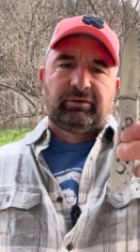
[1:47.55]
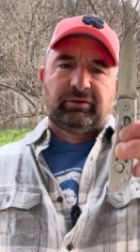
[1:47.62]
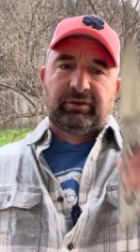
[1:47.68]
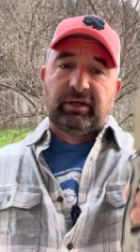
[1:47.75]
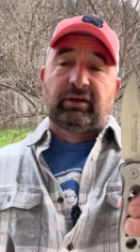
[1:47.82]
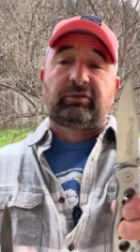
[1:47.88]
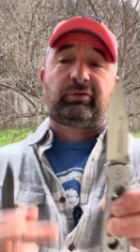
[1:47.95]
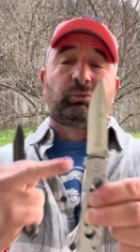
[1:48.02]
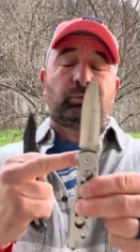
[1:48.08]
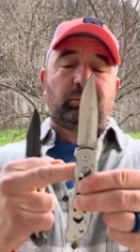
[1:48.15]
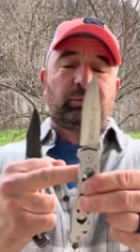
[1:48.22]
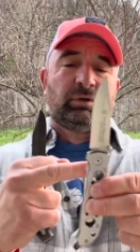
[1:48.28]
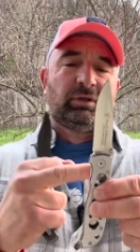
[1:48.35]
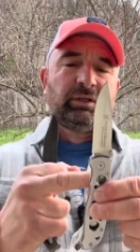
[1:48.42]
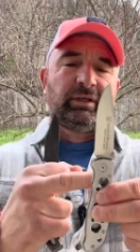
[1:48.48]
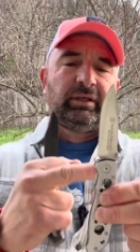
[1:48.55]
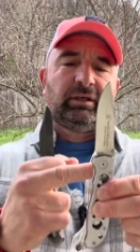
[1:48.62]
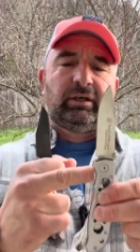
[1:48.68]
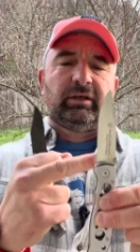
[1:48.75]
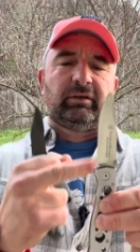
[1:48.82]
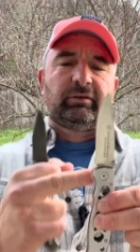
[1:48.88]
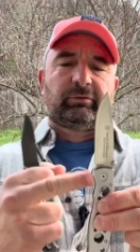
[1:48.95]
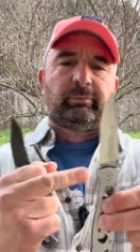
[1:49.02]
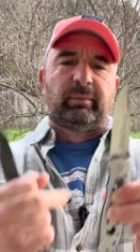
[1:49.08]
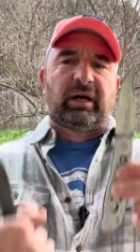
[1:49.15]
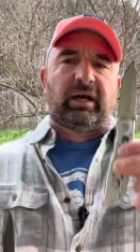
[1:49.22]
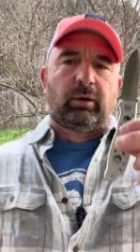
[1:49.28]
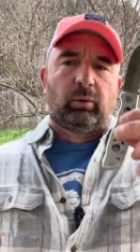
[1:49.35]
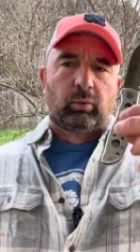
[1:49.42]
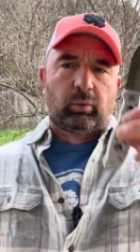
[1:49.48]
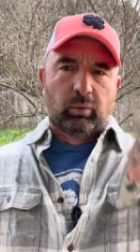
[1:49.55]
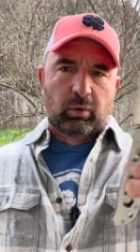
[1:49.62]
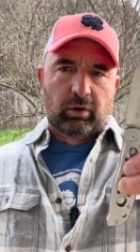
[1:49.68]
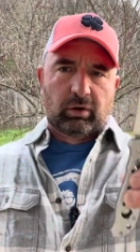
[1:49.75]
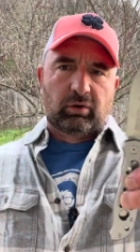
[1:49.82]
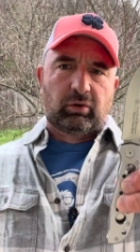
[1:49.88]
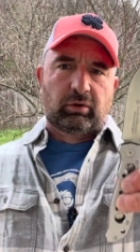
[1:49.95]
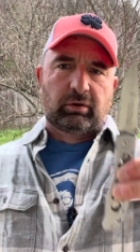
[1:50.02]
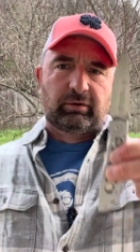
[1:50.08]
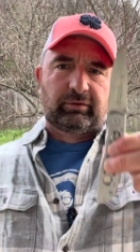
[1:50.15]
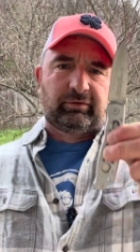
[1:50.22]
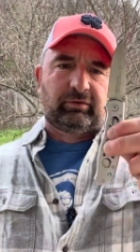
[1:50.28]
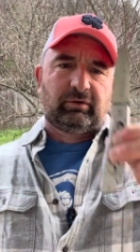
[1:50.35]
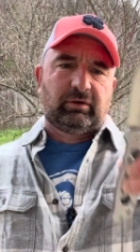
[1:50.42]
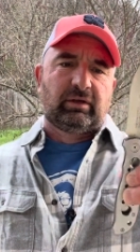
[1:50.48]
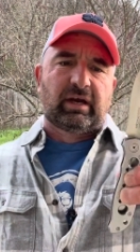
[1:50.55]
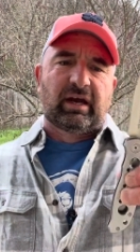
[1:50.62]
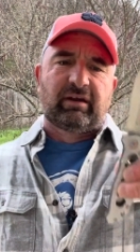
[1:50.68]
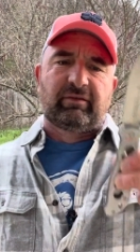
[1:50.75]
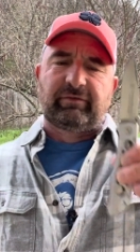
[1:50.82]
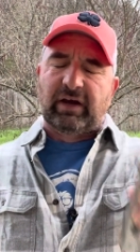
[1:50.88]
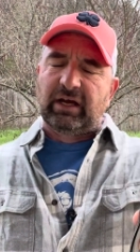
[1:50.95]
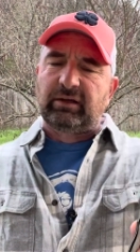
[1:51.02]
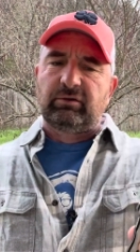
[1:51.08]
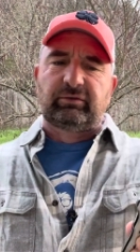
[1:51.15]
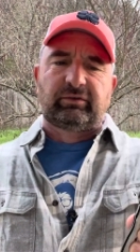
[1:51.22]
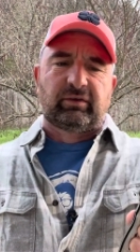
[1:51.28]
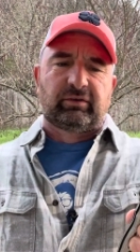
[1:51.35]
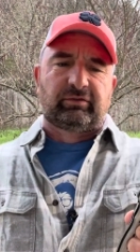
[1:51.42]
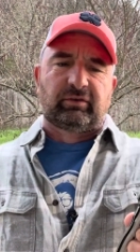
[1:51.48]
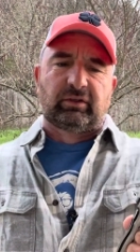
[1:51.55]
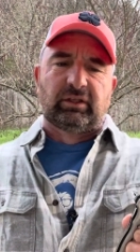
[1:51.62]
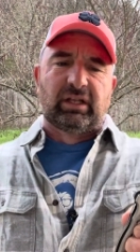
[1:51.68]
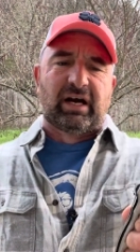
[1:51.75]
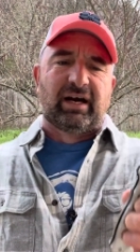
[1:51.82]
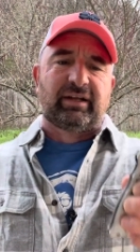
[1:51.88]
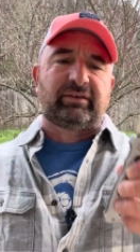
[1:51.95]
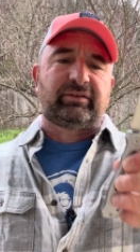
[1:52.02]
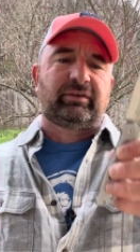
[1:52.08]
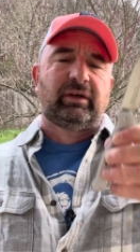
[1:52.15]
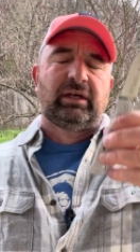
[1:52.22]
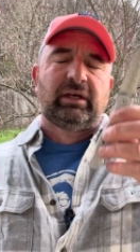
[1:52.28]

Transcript: This really is my workhorse knife. I use this a lot.